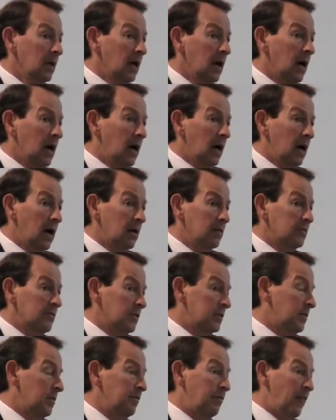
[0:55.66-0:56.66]

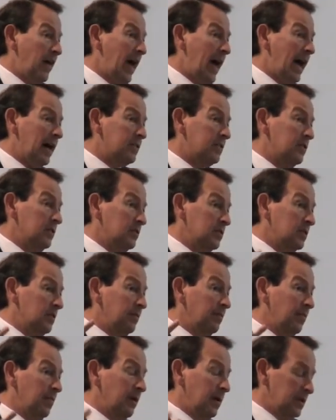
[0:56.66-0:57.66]
some facts and
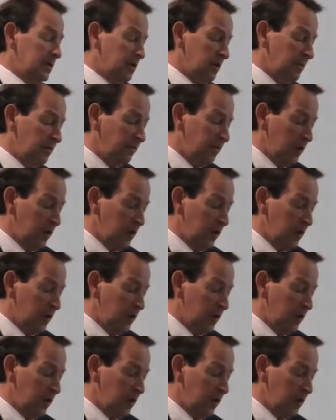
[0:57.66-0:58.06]
some